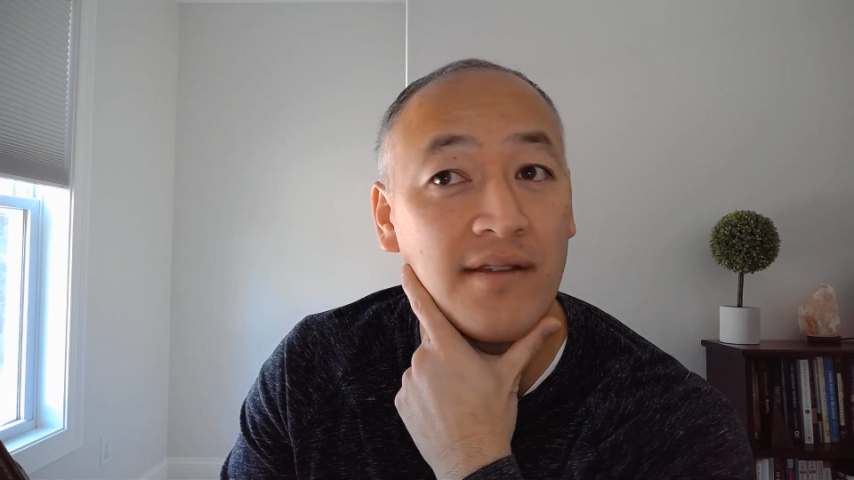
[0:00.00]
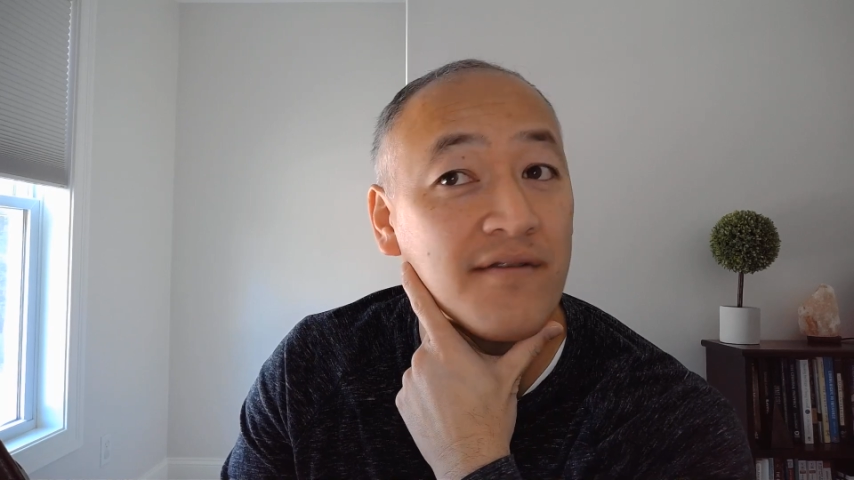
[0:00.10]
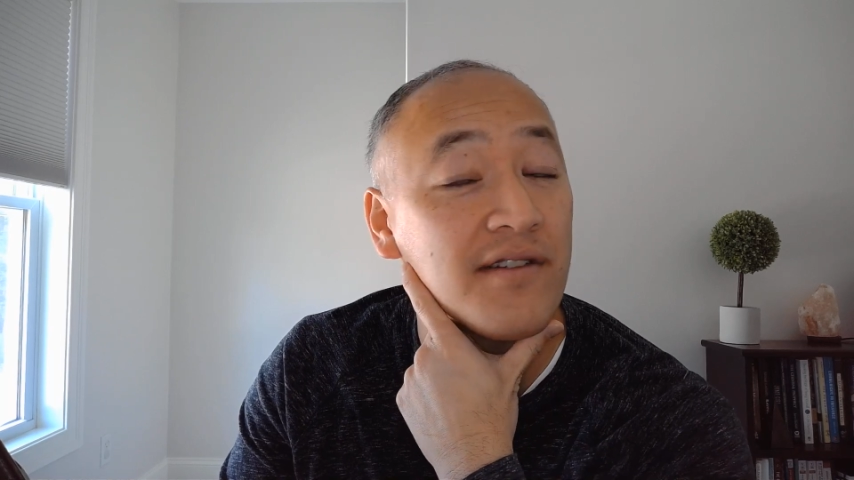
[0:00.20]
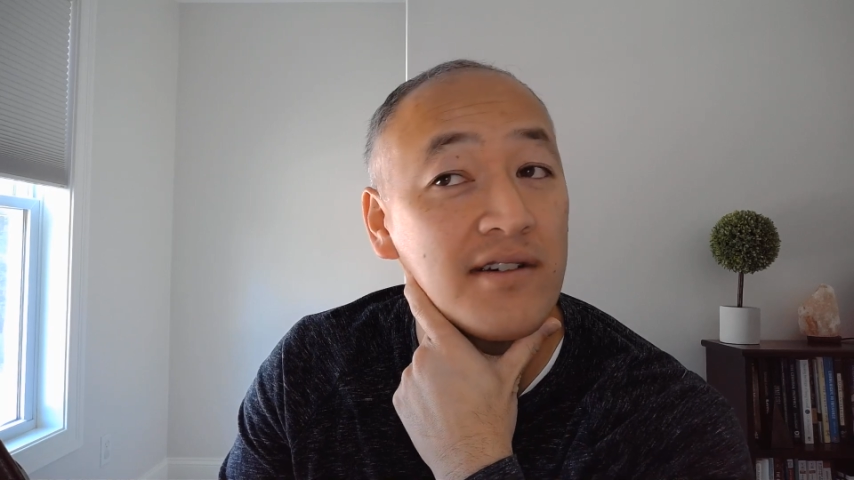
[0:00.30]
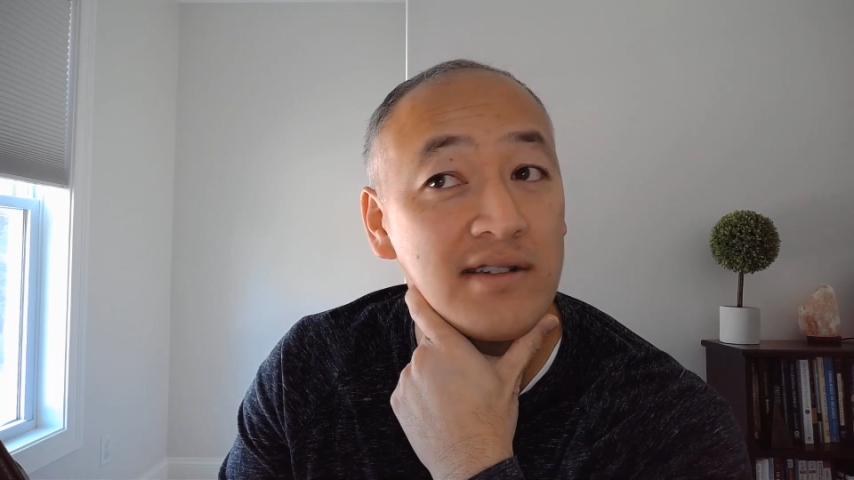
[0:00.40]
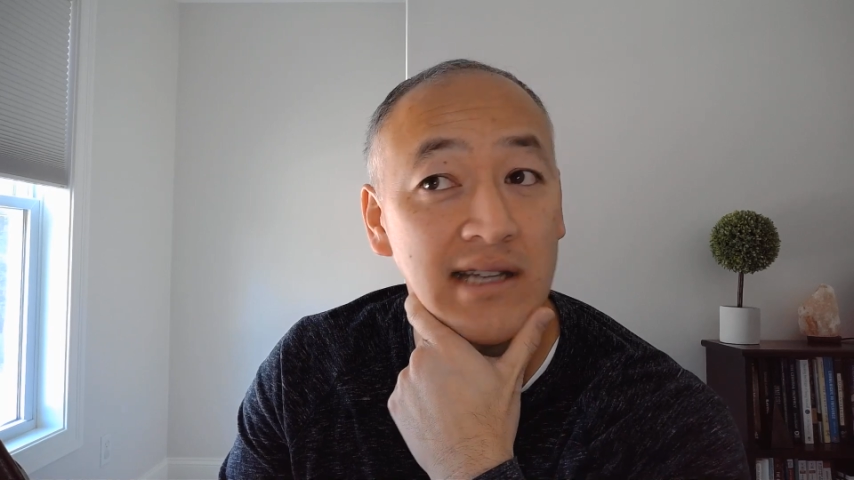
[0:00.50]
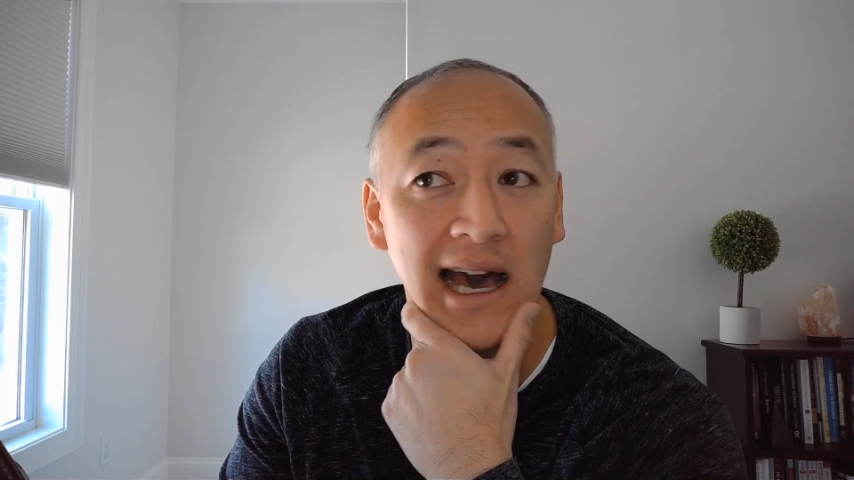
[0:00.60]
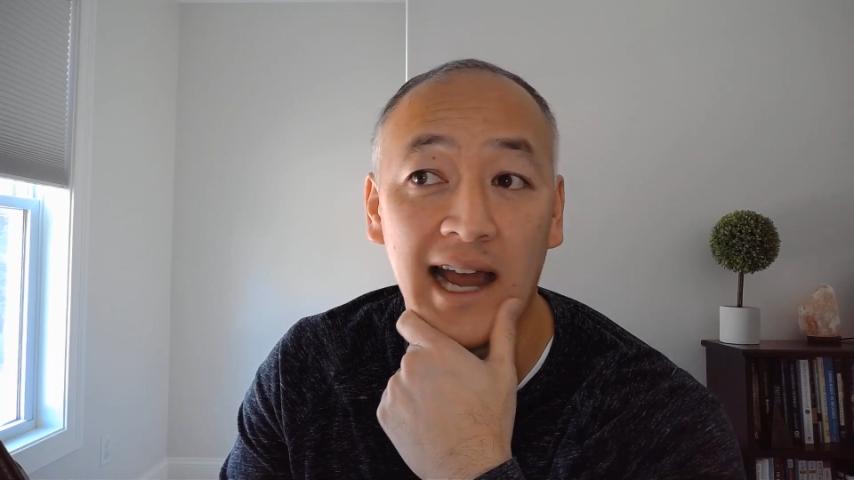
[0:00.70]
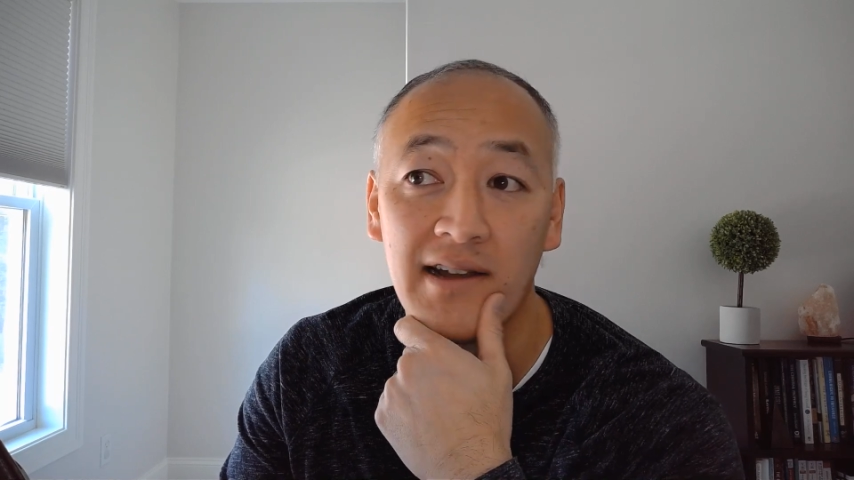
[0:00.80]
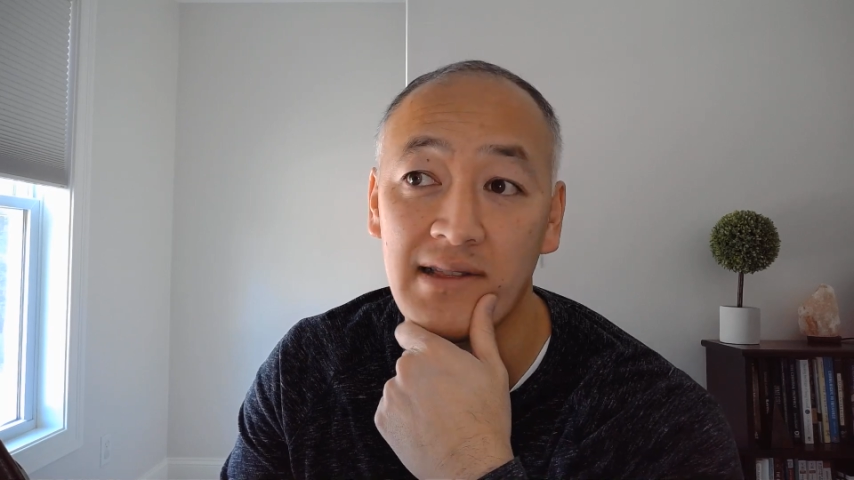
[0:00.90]
the first
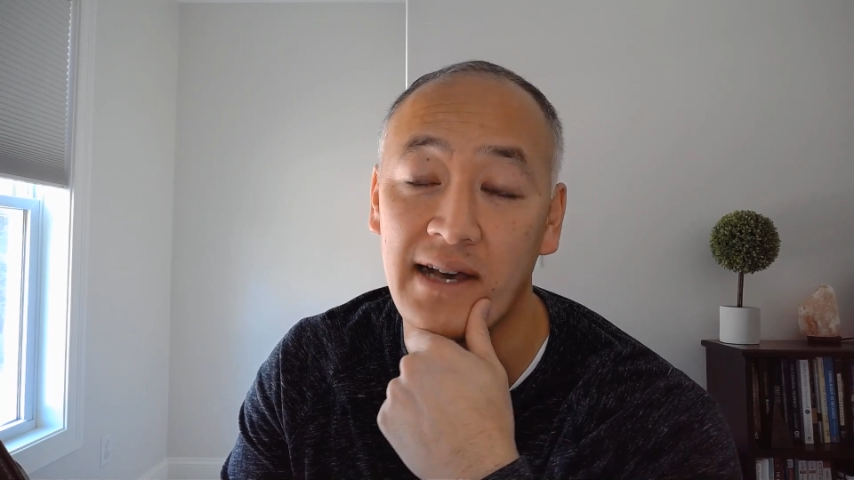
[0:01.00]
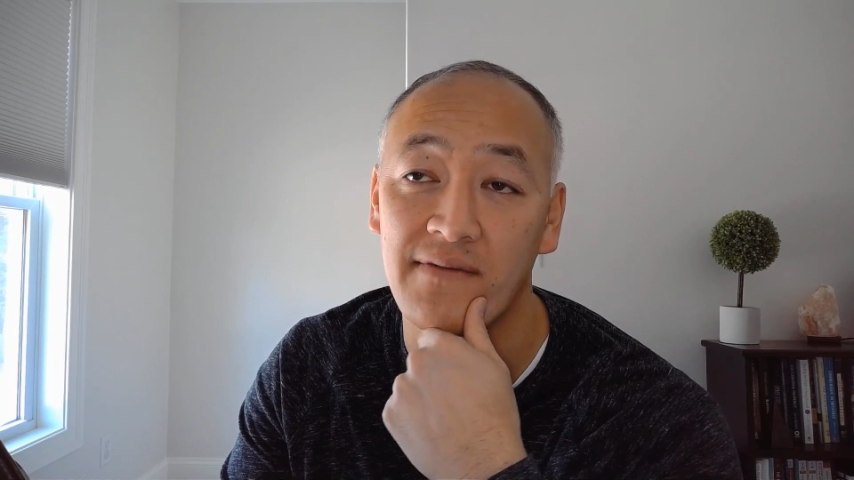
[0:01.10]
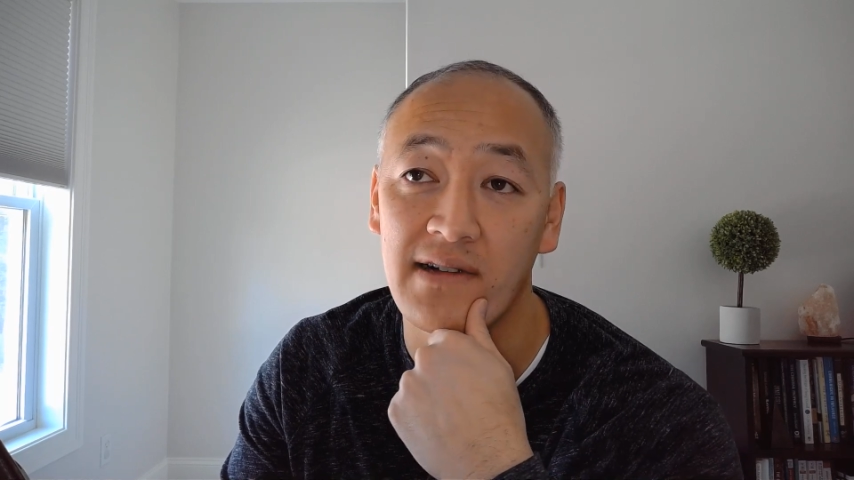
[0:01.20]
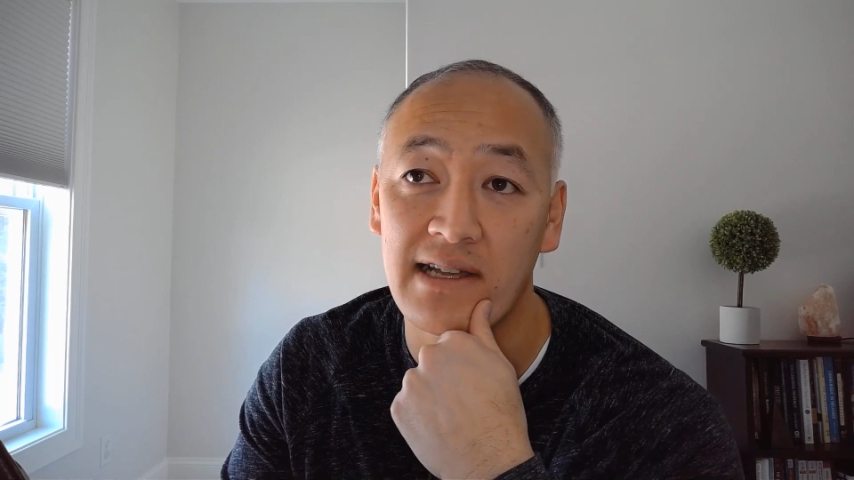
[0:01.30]
higher level.